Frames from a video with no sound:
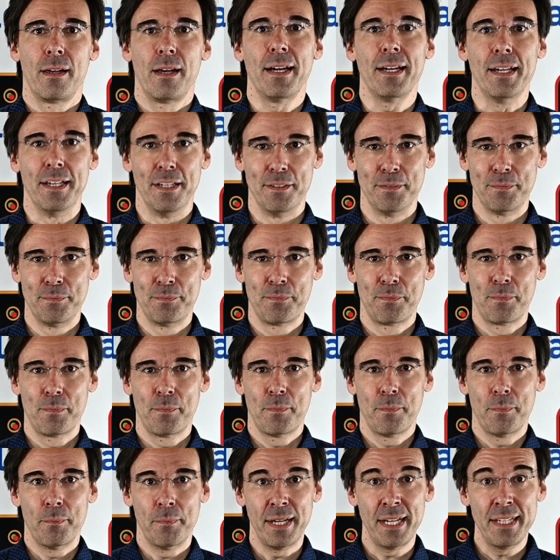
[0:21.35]
Hi,
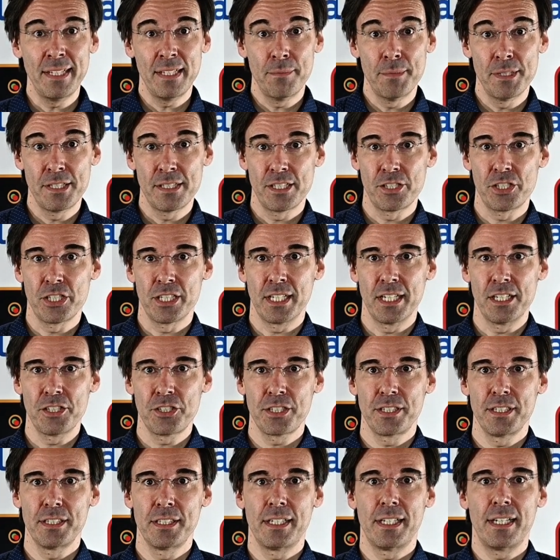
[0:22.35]
my name is Sascha
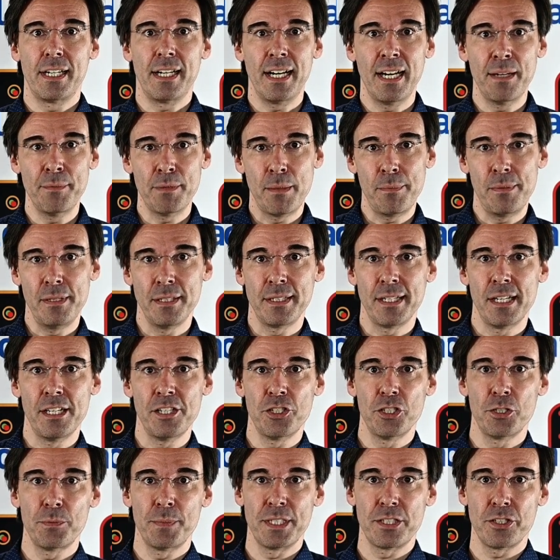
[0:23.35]
Raschke. I'm
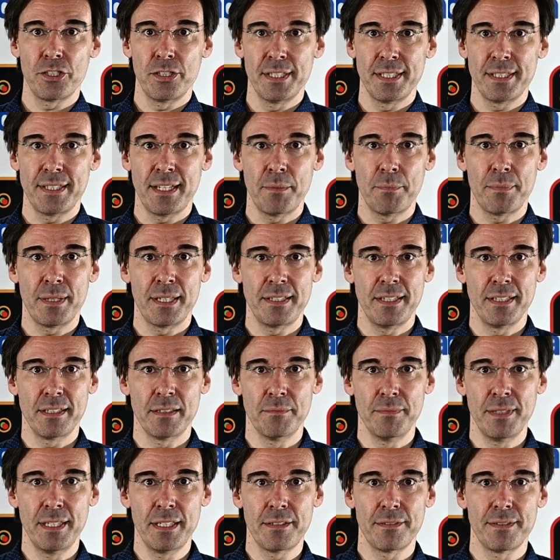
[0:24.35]
application specialist at
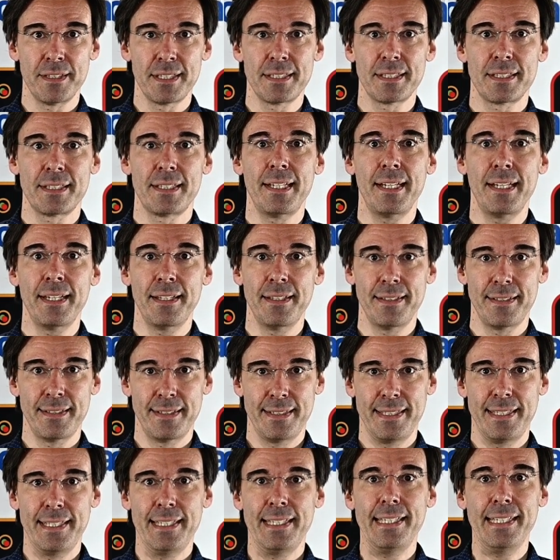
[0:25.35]
Particle-Metrix, and
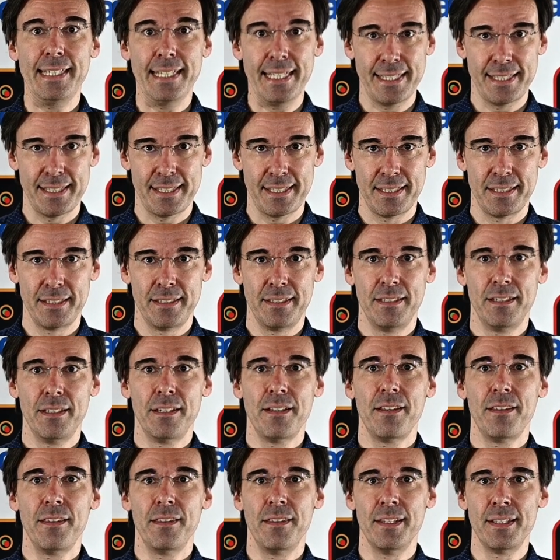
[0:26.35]
yes,
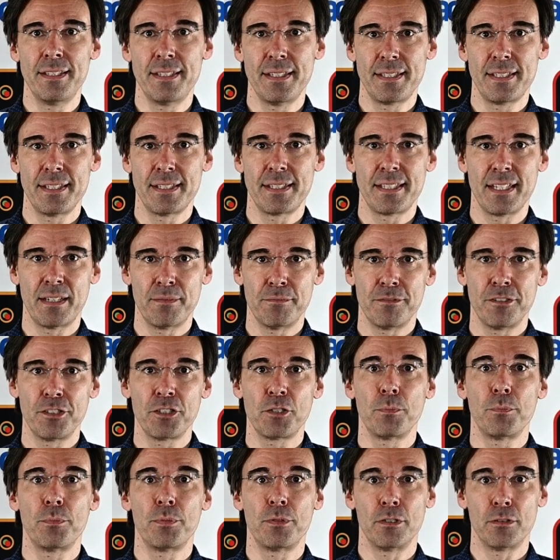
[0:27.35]
this is a somewhat
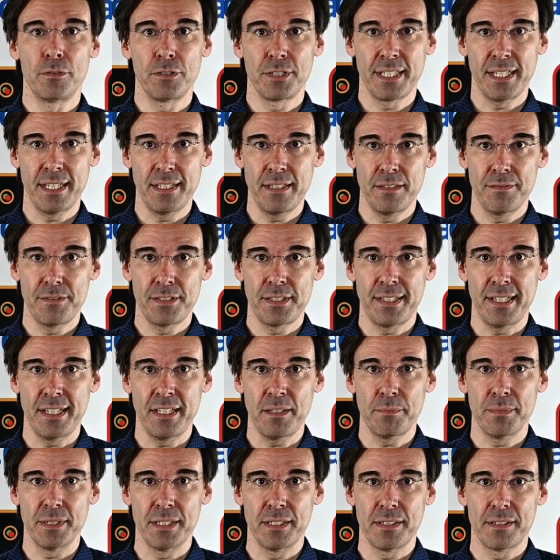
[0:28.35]
provocative
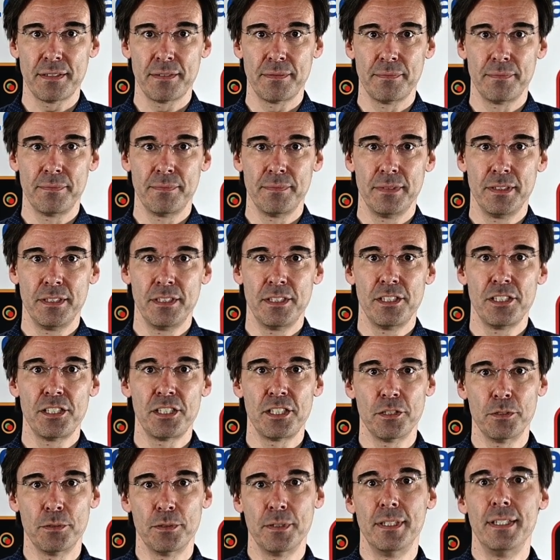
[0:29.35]
statement.
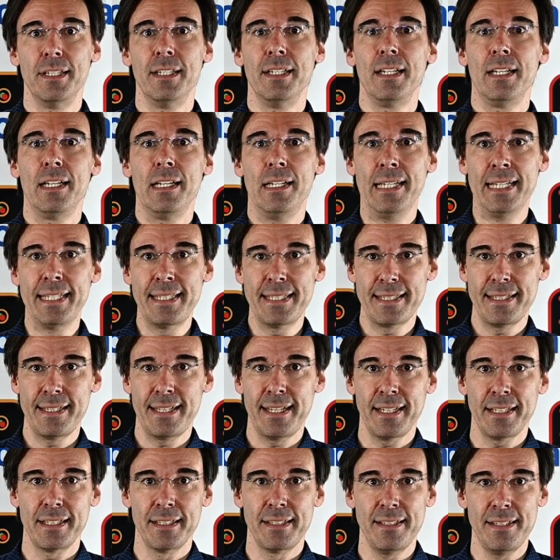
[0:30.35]
So let's
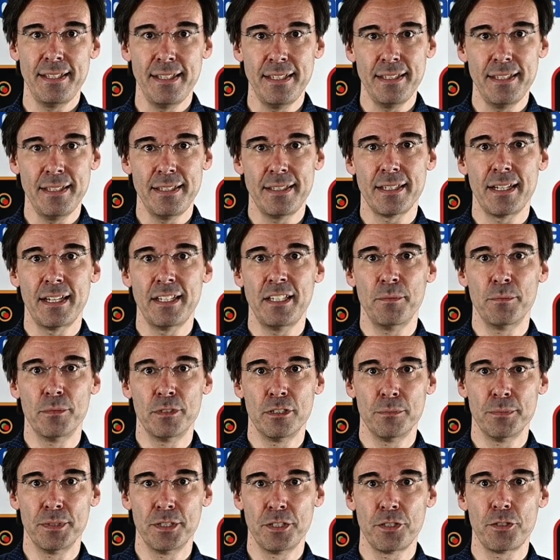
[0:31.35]
take a teeny tiny
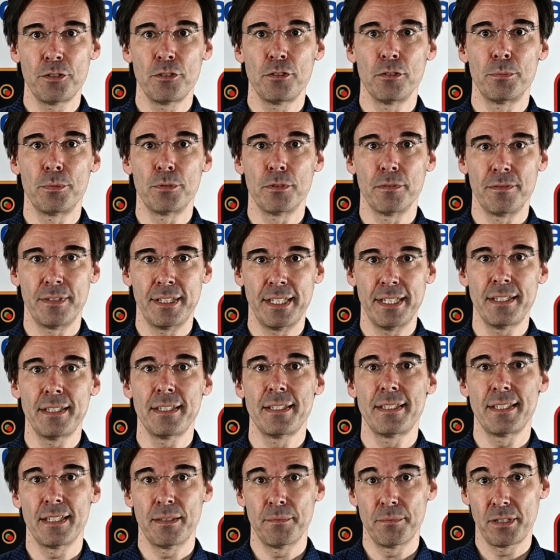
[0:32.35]
moment to provide
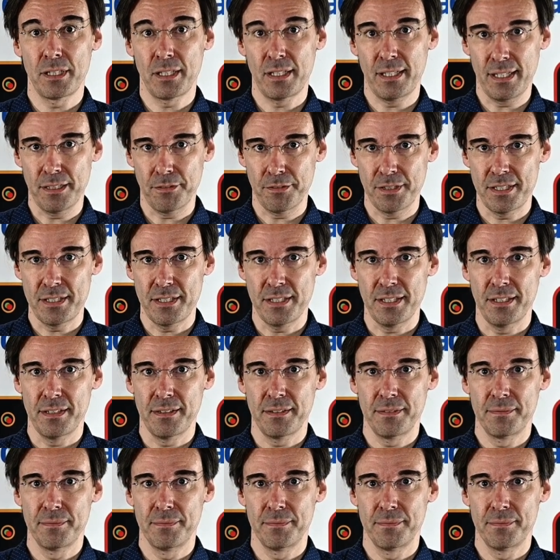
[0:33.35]
some clarity.